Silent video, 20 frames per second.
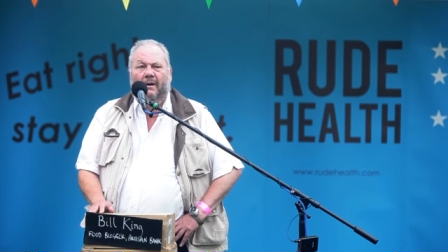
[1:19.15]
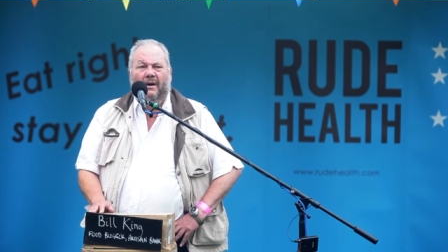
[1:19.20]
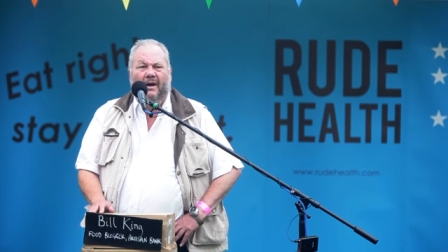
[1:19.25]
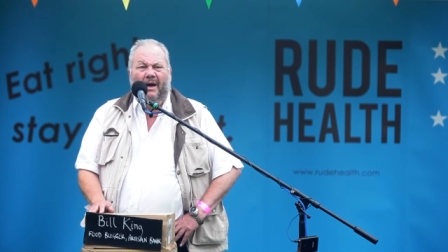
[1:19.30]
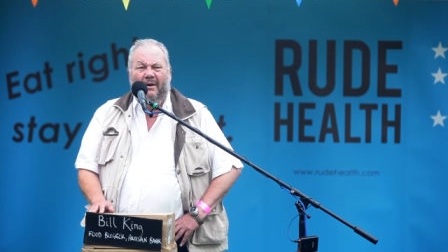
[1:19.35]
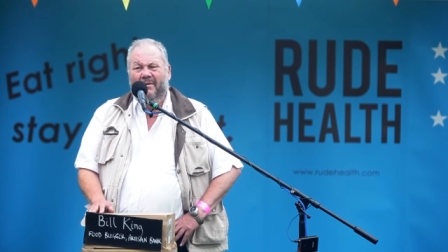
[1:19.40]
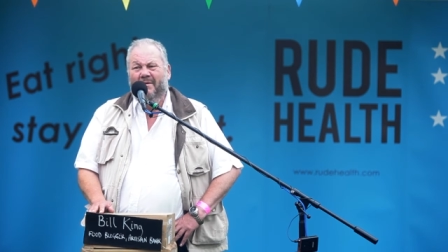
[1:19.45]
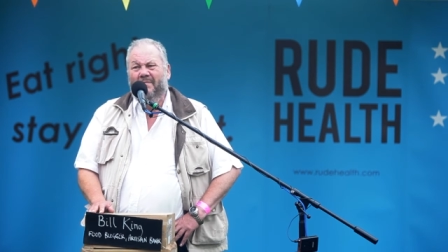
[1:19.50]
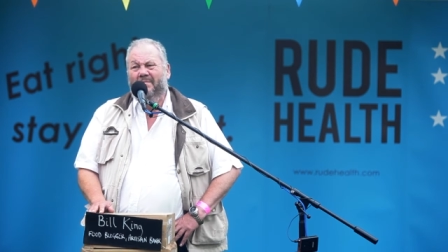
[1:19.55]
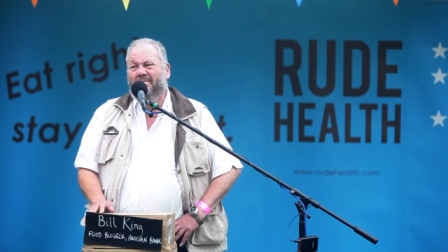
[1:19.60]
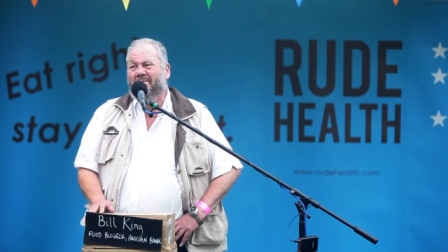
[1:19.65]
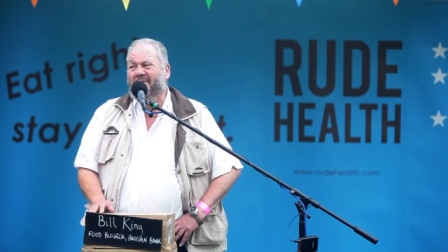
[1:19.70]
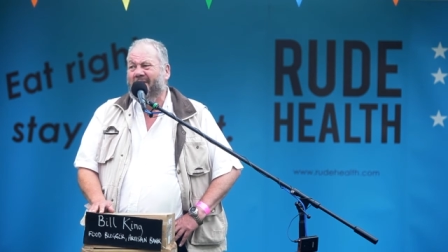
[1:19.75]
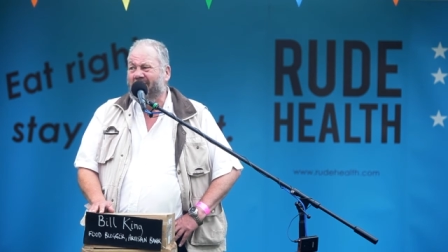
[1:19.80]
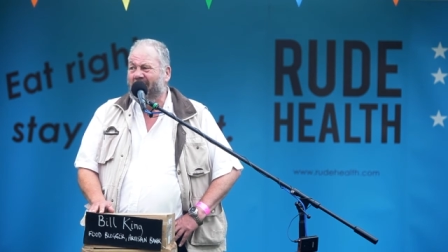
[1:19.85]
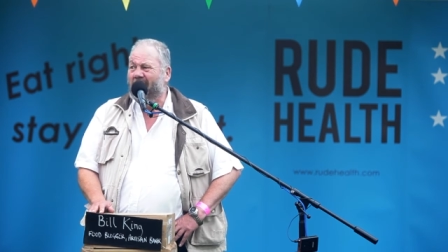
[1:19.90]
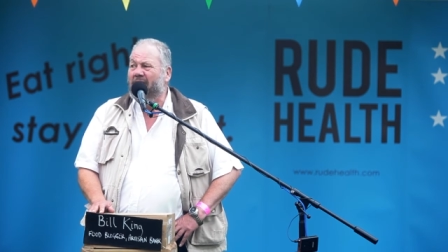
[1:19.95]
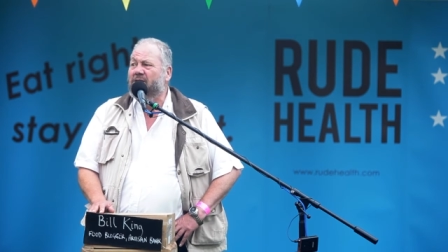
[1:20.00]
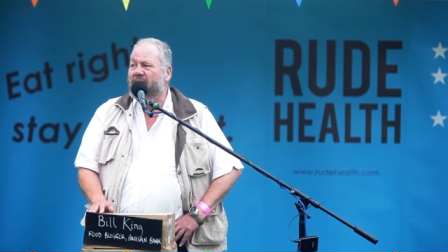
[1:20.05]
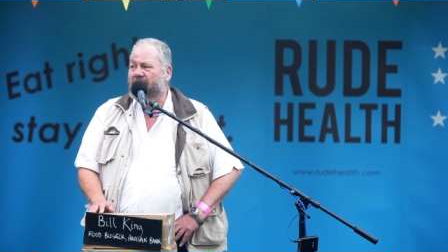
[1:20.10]
I mean,
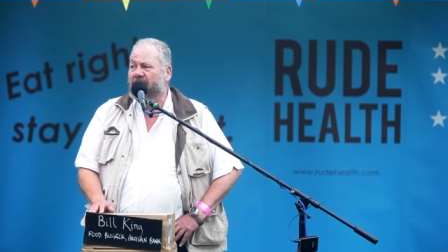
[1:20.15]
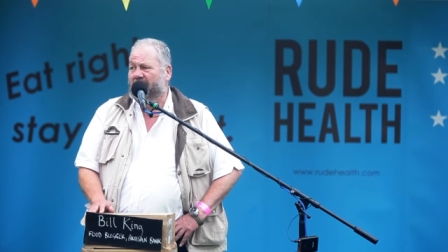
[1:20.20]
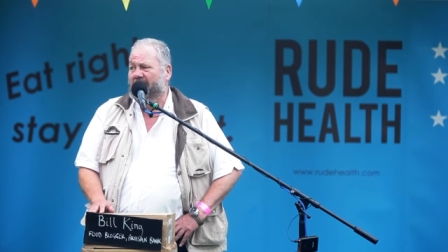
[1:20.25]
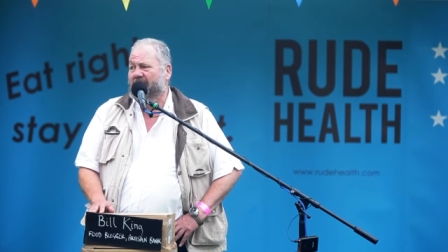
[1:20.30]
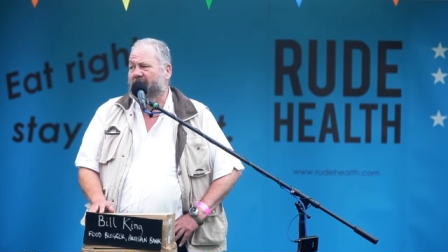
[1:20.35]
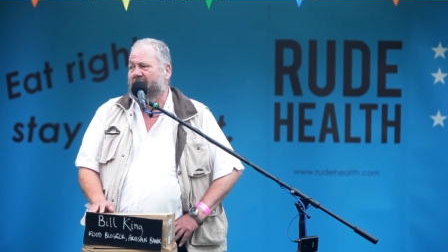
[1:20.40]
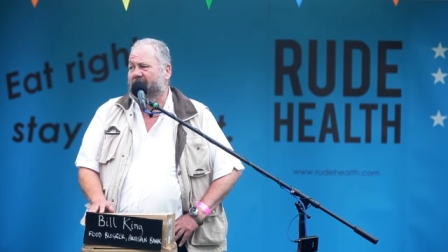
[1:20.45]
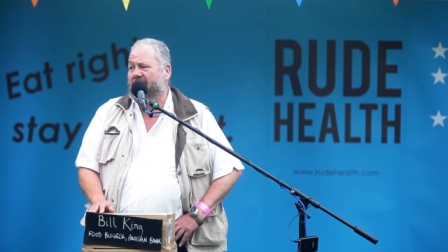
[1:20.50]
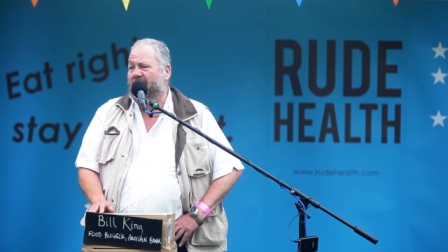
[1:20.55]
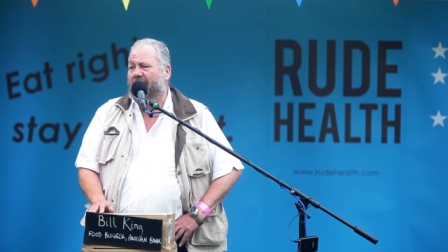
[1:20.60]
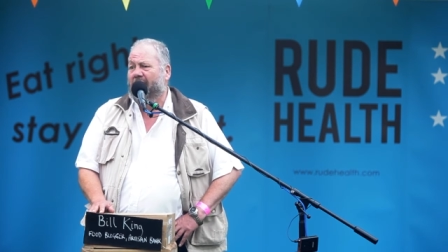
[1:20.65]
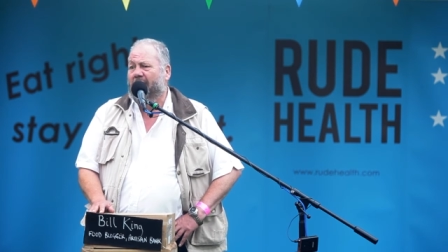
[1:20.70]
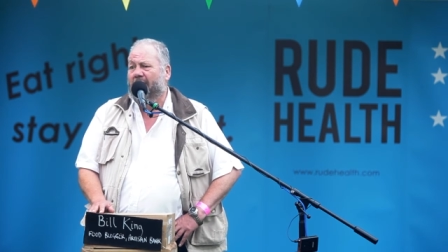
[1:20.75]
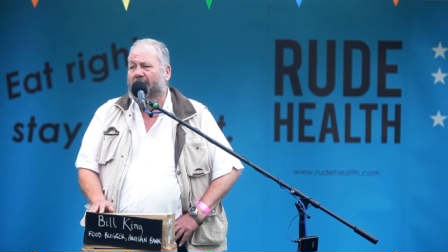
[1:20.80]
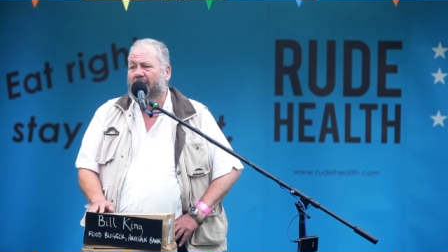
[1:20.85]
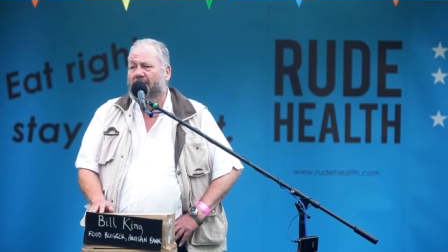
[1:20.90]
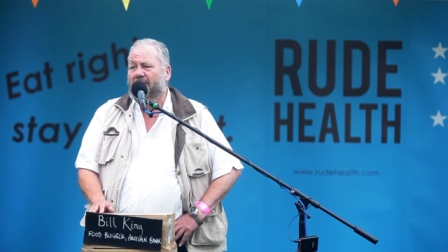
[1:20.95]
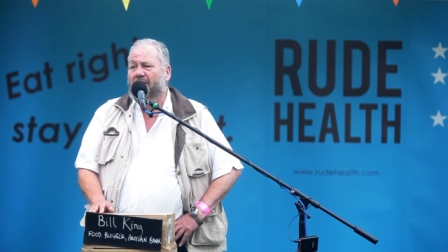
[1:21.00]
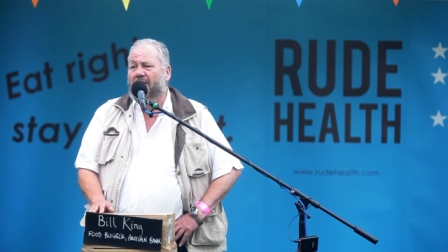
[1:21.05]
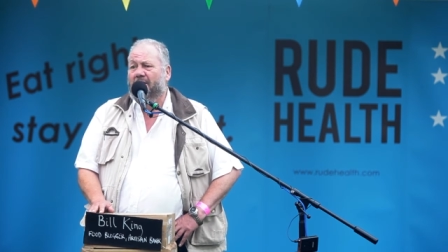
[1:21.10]
crisps for a
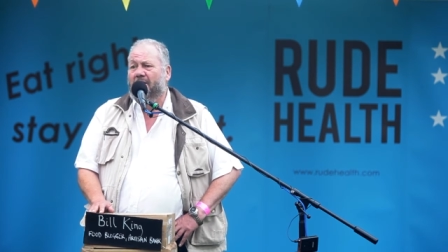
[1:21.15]
start.